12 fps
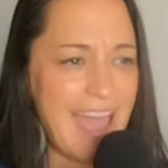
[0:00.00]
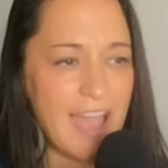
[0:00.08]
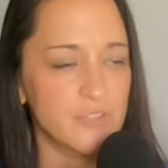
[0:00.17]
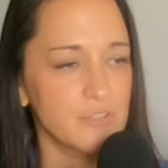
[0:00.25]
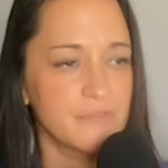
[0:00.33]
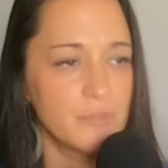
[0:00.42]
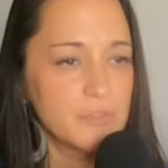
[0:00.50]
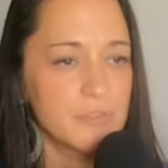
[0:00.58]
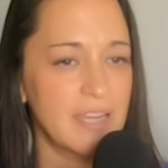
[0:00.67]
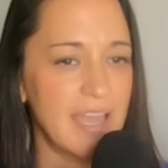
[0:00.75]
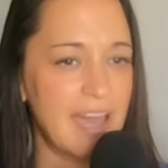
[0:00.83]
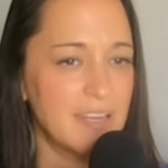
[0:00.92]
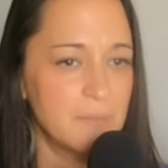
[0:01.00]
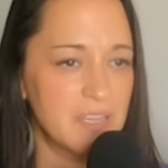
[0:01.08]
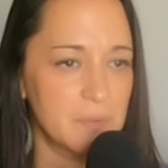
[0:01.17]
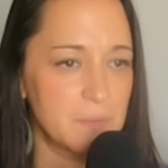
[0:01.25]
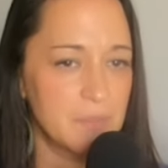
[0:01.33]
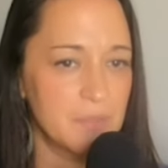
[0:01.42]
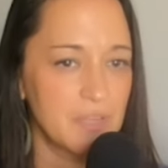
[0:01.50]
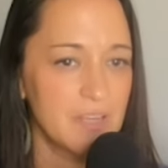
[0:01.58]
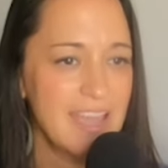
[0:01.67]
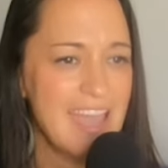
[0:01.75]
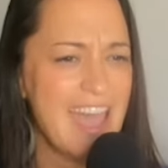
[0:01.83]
actor folder I had in my computer.